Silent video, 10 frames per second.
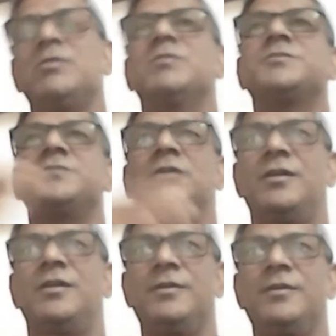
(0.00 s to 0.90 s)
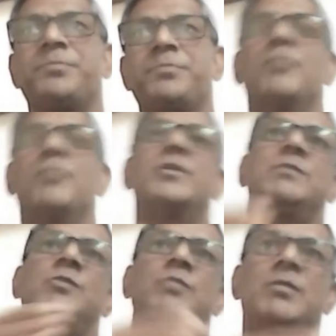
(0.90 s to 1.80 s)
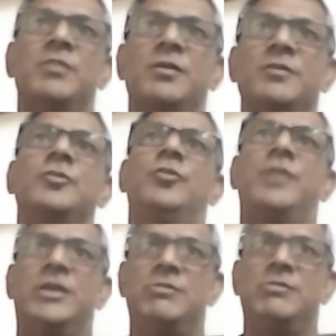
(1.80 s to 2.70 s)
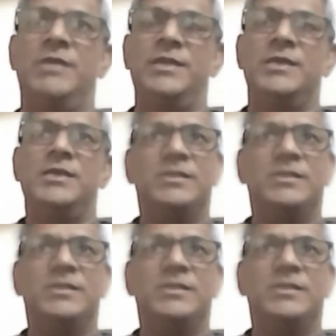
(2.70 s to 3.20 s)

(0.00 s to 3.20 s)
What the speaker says: we must unlearn whatever we have learned or acquired.